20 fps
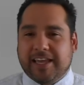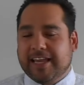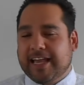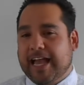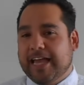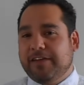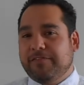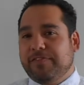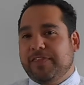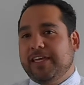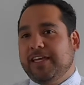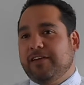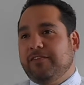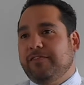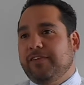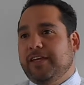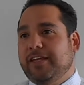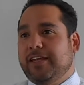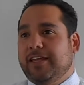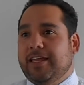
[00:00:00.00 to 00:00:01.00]
Kind of think
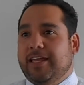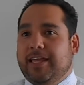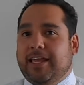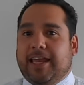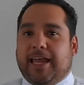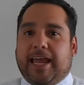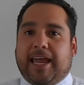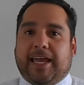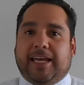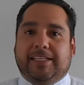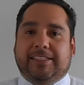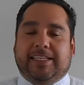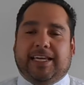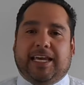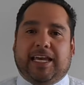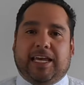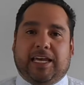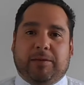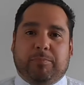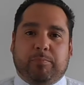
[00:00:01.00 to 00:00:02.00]
of it as
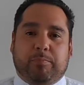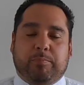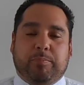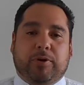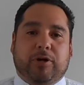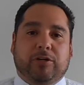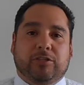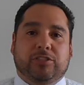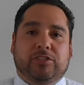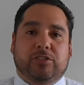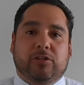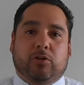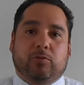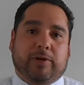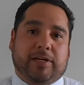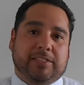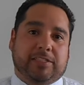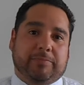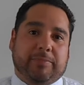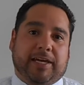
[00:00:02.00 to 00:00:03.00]
a personal
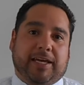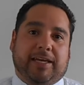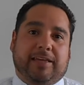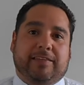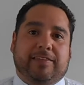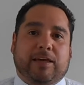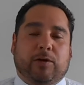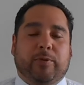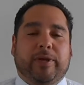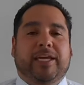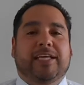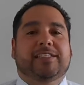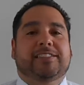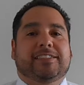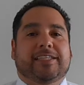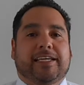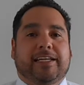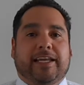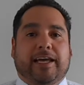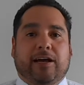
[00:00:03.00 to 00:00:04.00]
resume that we can
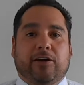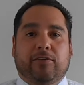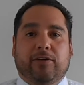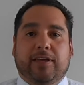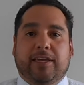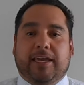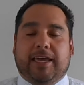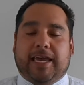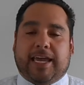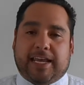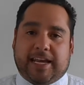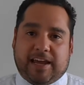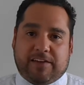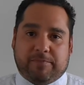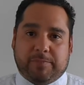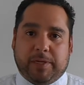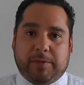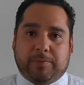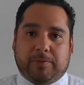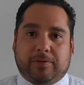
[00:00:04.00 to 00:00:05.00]
send out and
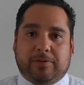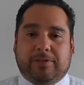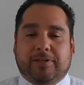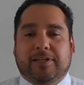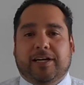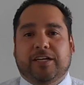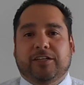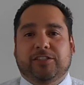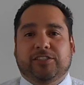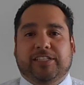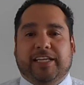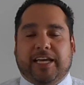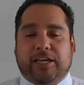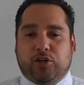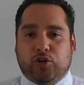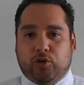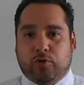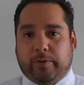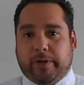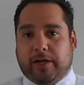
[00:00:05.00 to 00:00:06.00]
have people understand
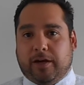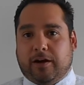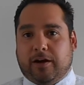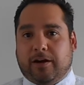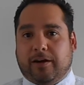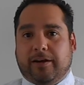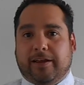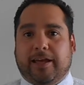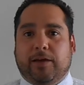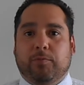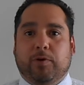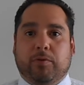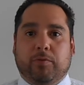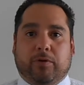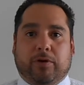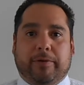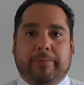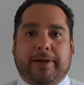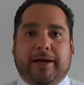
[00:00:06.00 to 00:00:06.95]
who we are and what we're